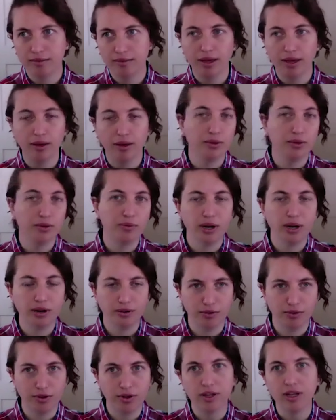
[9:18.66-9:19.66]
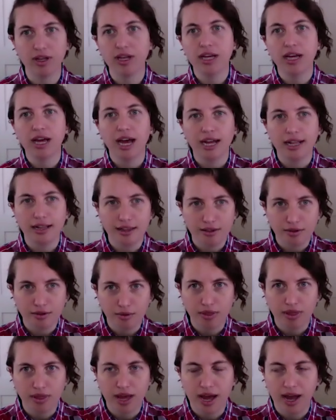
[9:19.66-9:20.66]
It was wonderful. And so
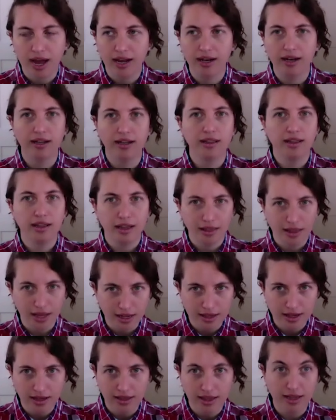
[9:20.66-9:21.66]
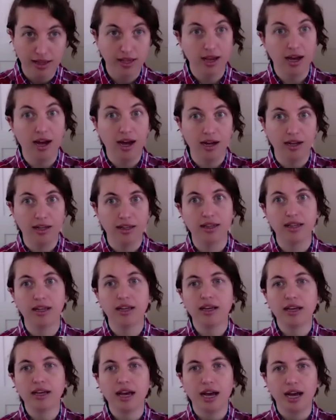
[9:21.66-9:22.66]
then they tell that to us,
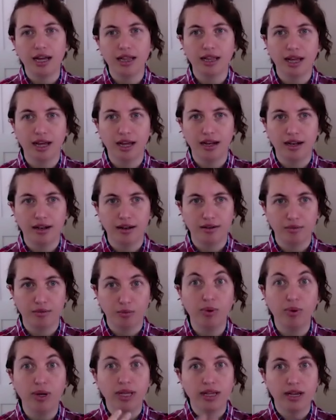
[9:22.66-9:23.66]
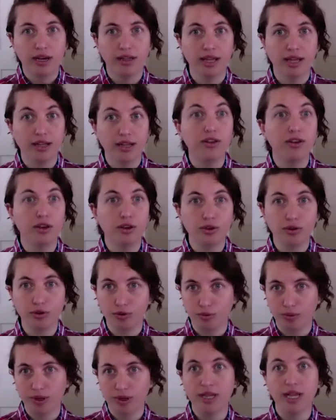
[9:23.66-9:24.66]
and then we tell that to you.
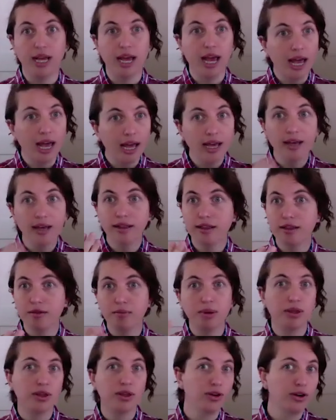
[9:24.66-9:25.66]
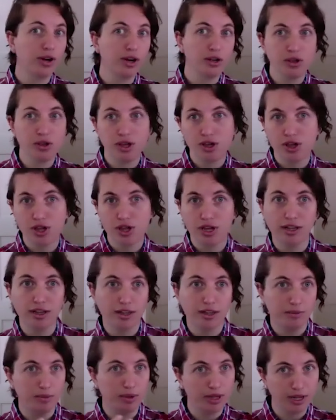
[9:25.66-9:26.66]
We say, hey, Elizabeth, congratulations.
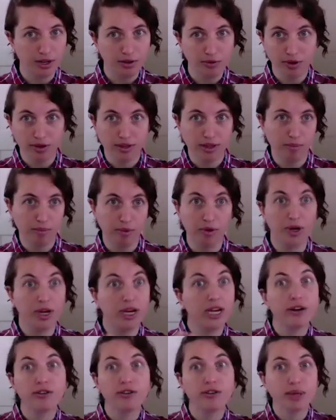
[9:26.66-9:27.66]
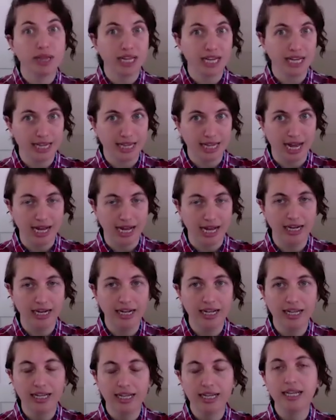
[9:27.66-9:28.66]
Someone said you were exemplary. Here's what they said.
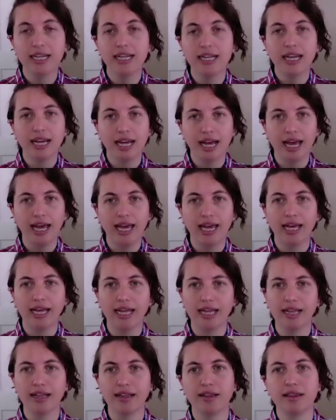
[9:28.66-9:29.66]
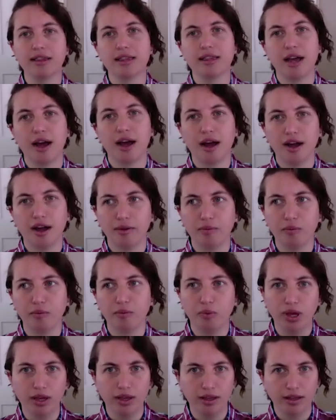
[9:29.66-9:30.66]
And
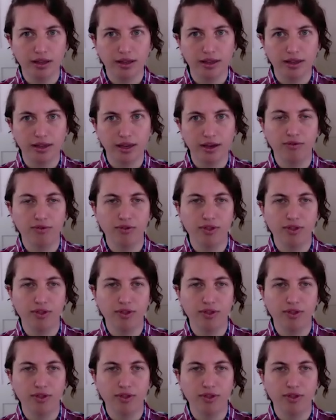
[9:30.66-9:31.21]
we give